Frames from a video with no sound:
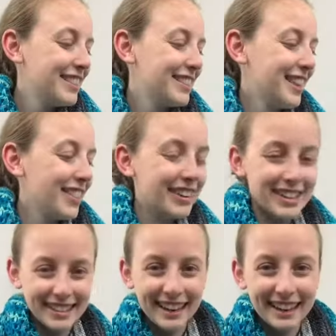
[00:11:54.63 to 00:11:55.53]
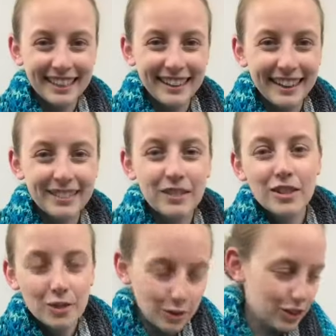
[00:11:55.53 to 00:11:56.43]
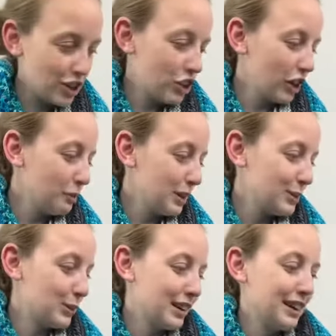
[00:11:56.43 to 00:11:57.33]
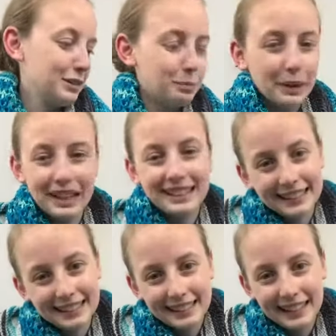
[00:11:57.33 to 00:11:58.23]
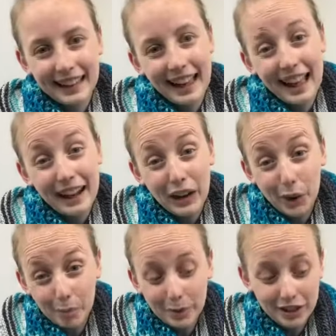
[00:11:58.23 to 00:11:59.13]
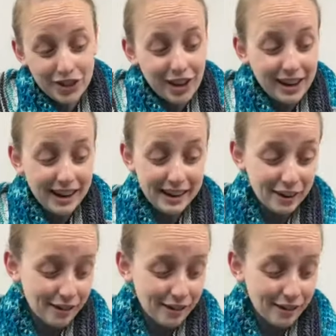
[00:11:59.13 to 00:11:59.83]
Another exciting thing, which I shared in my stories, but I can't help but share it here,